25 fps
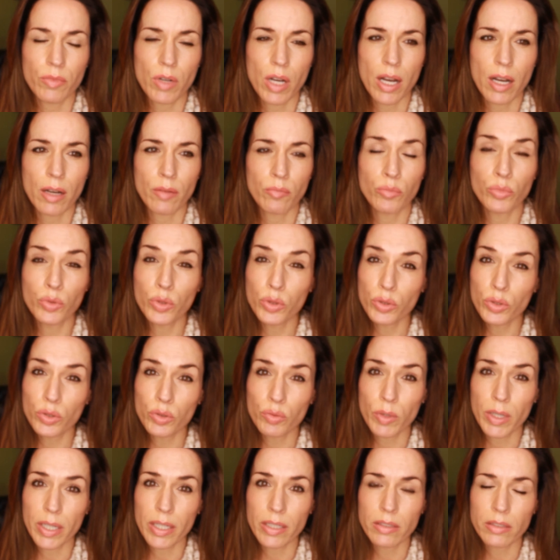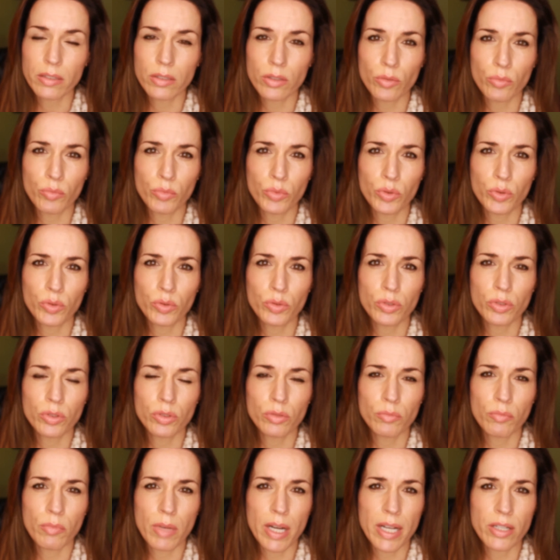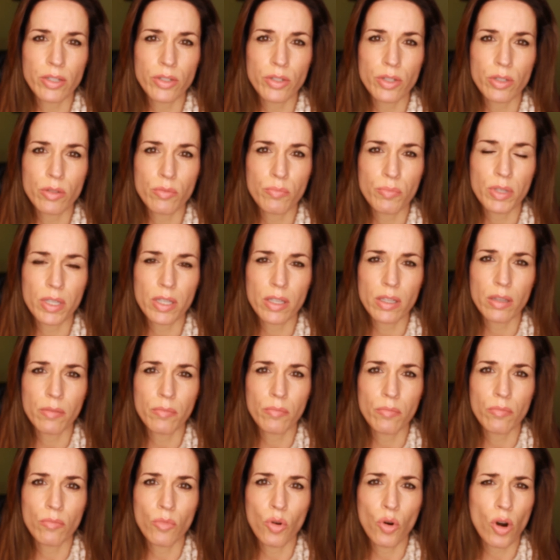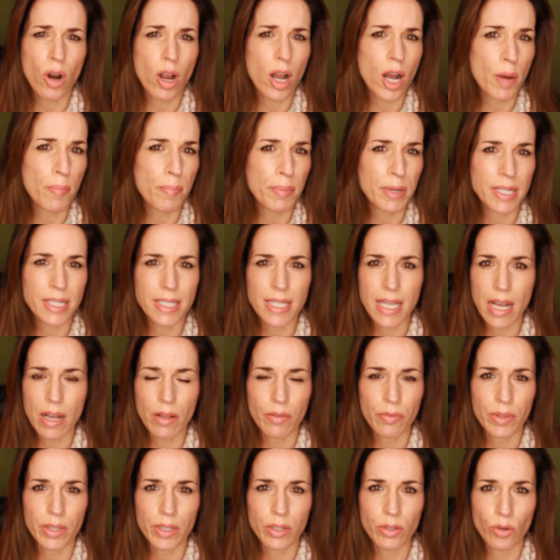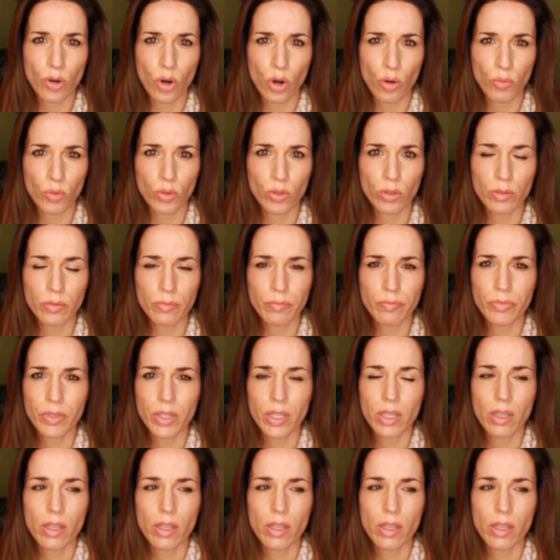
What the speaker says: mood swings. Their moods might just be more up and down than normal.